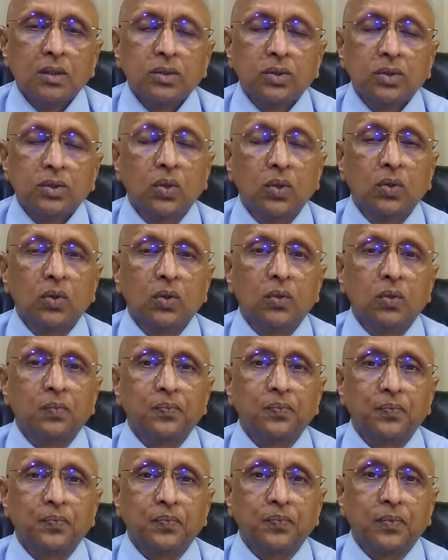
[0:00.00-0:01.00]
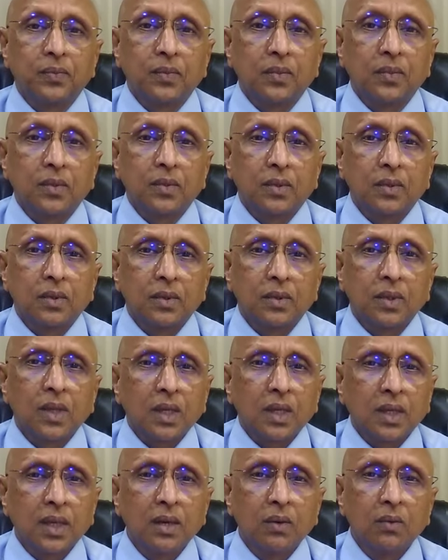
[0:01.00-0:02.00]
So
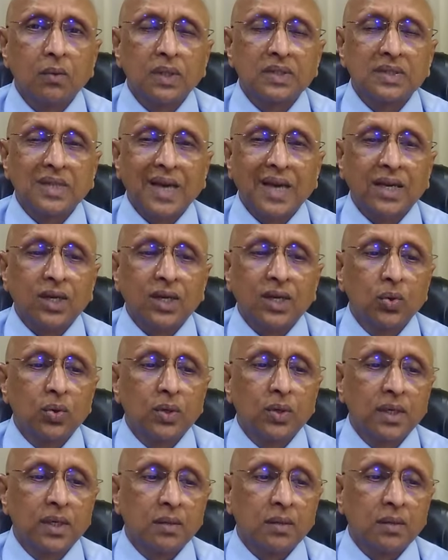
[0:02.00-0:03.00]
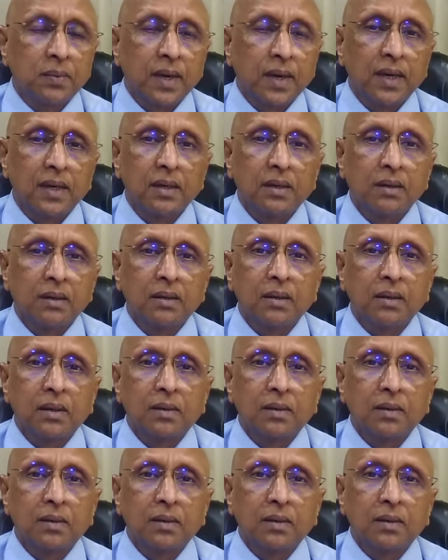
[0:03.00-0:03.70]
the thing was acute enough and